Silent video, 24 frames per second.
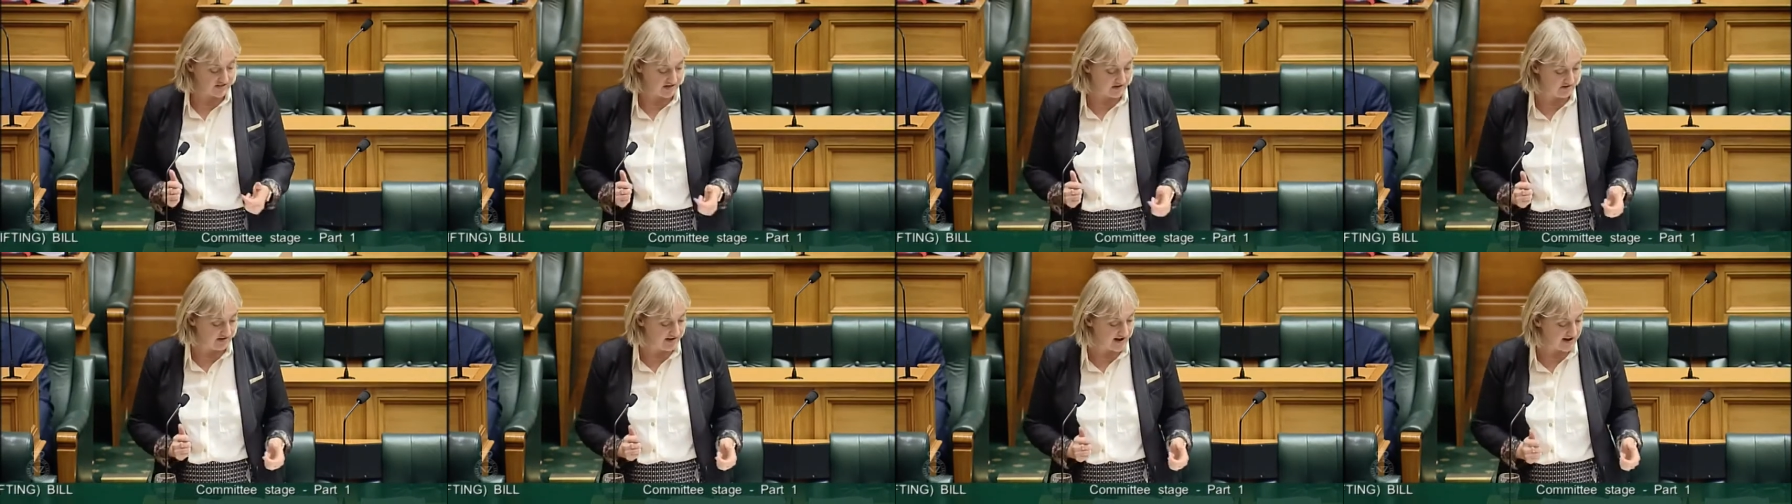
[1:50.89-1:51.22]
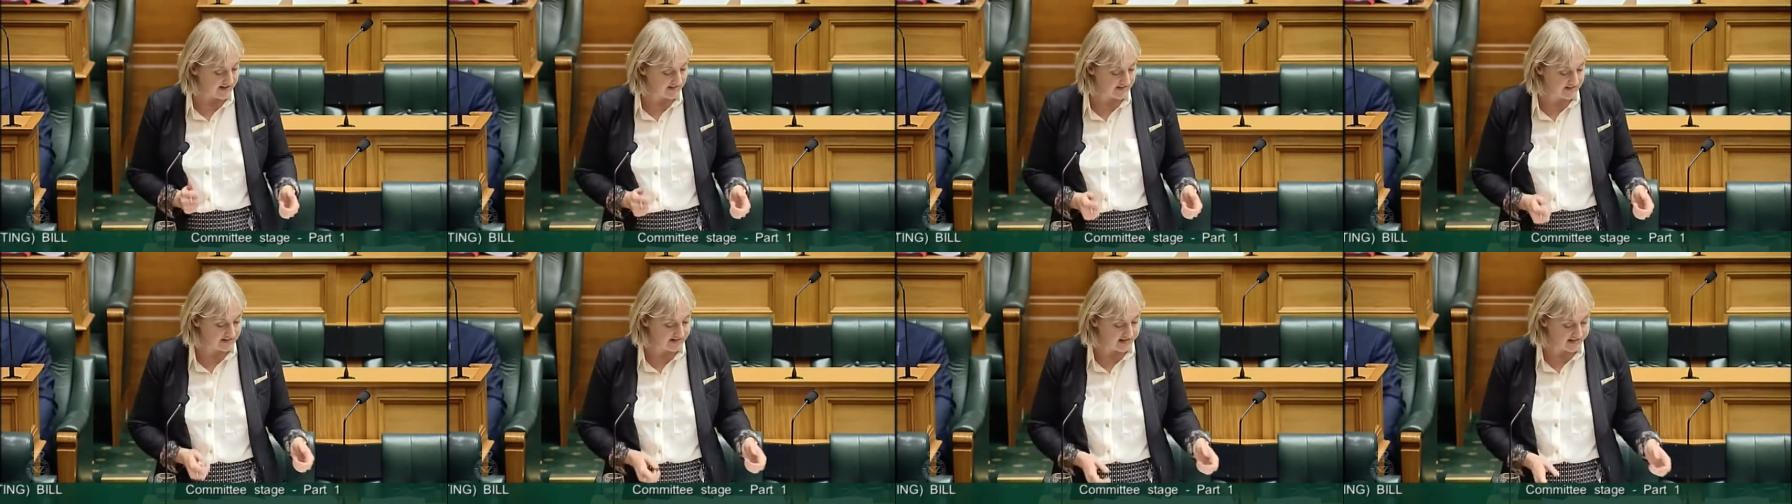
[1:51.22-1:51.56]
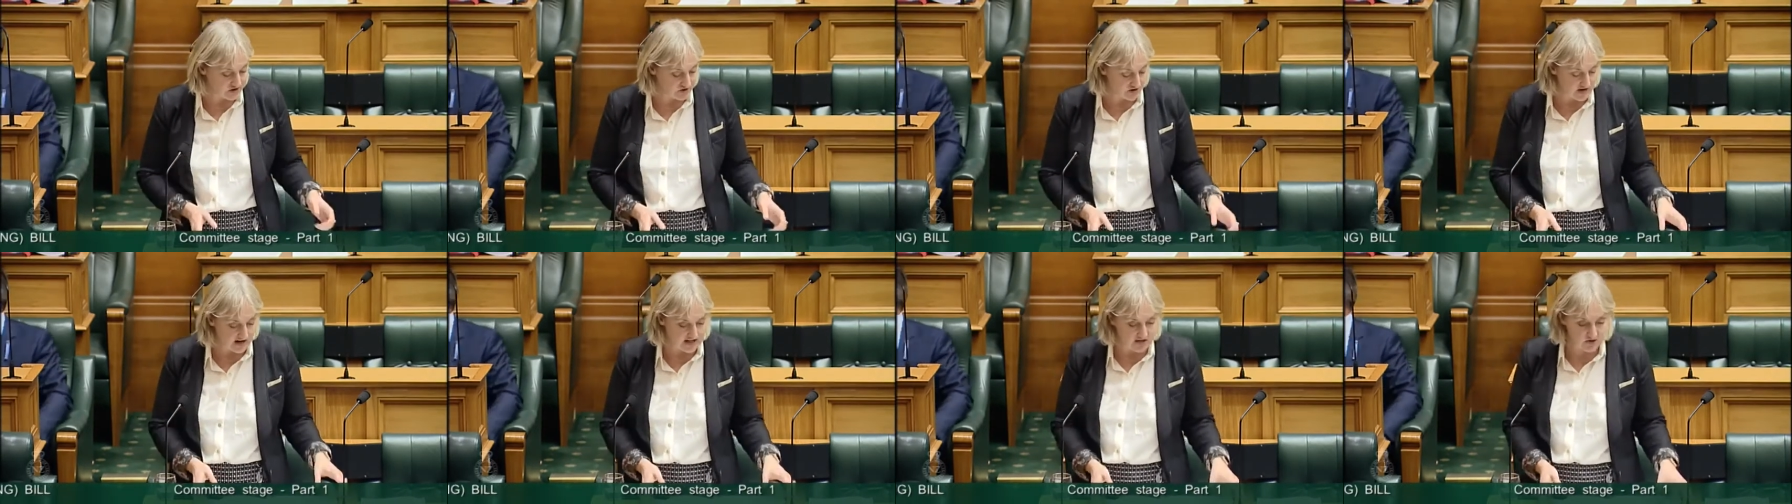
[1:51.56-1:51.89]
that are asked
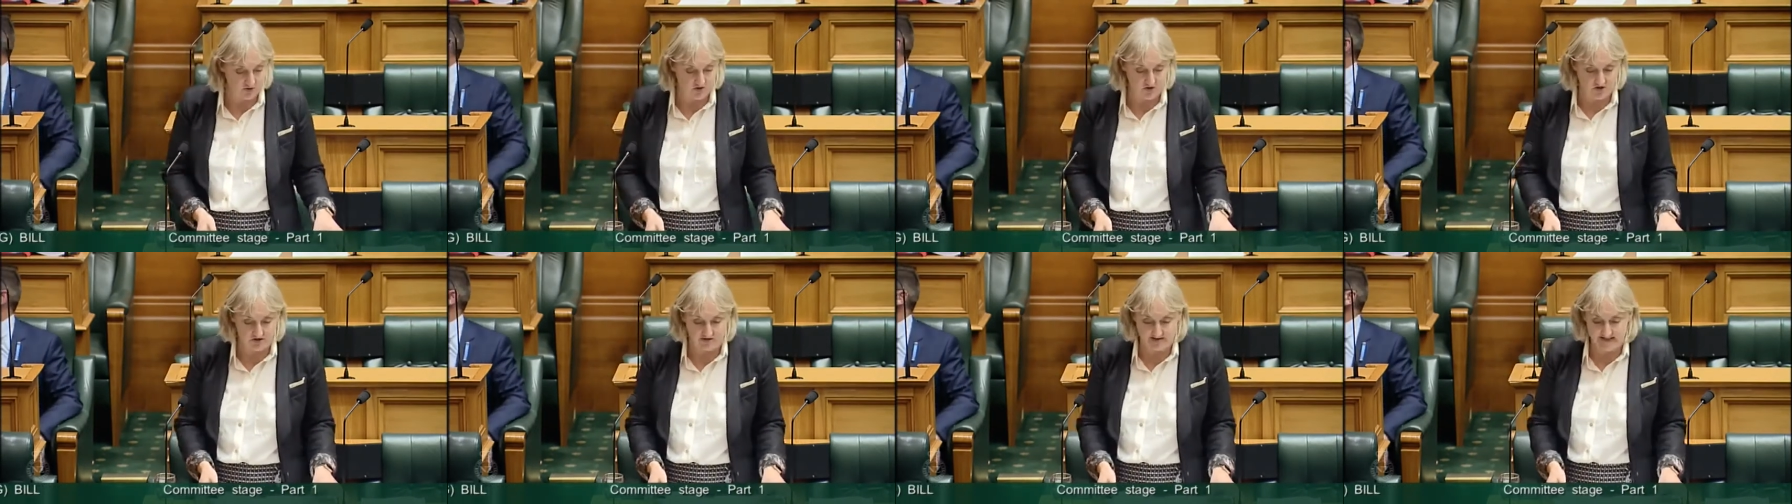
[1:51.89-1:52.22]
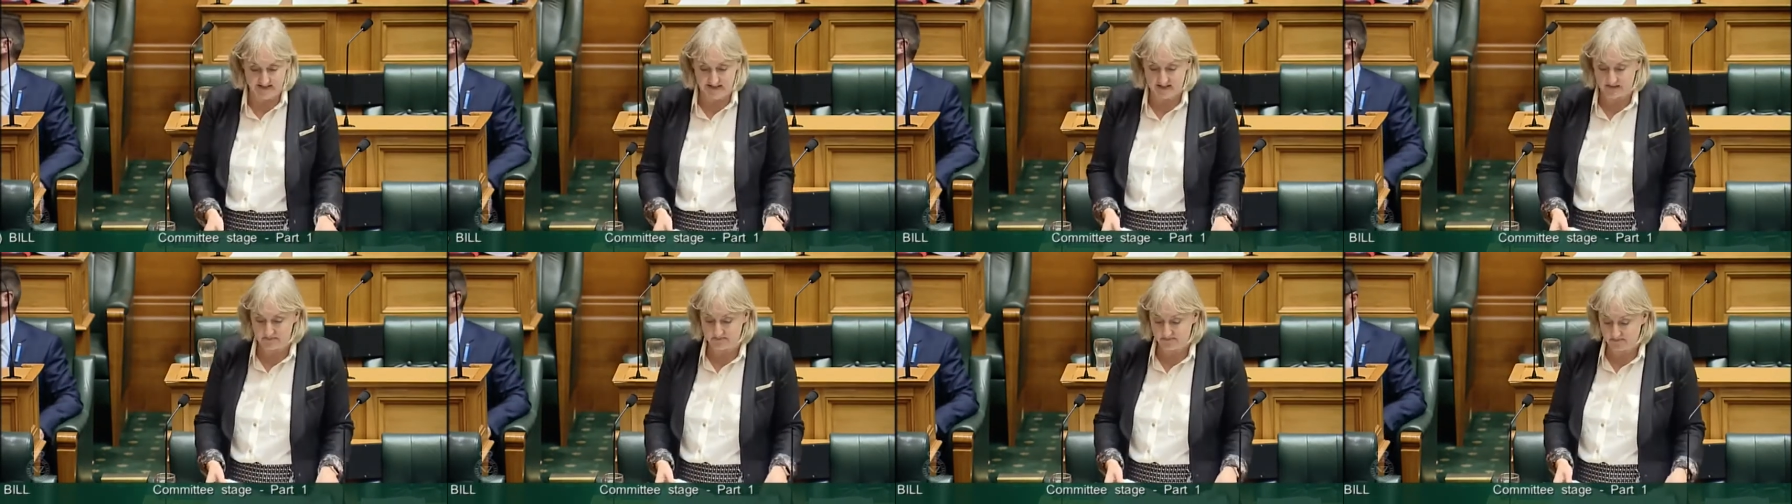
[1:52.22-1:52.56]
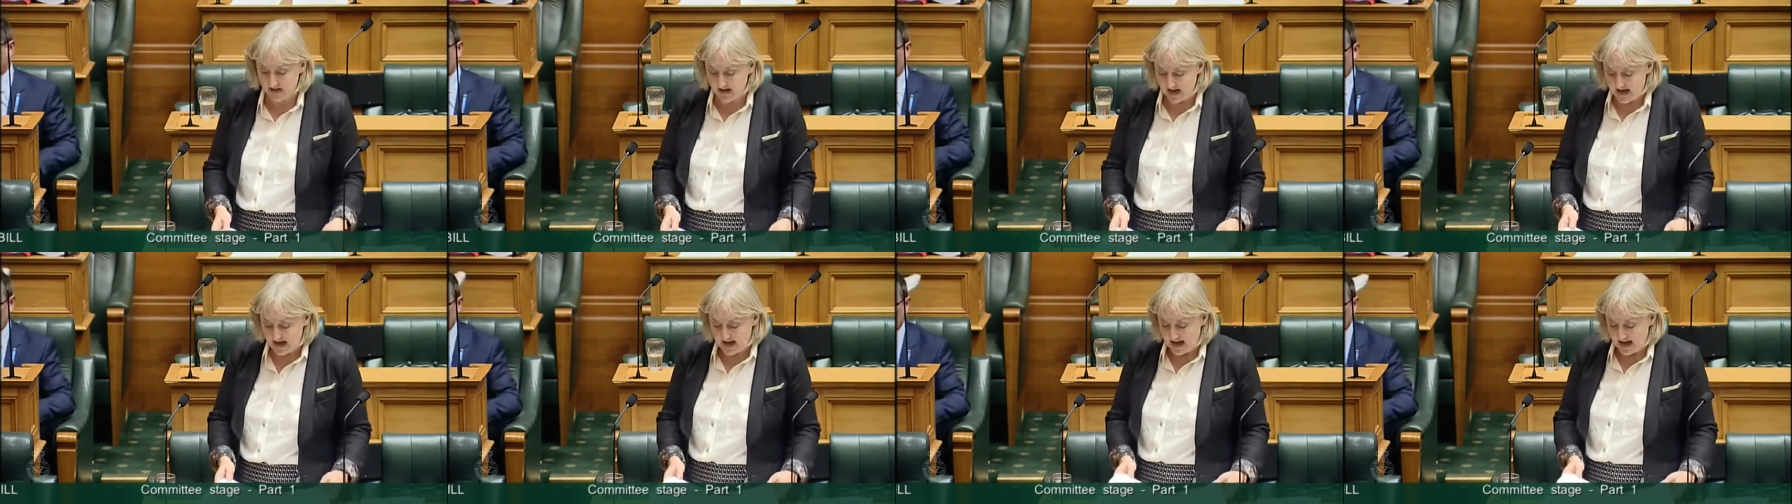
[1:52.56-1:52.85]
and trying to address them.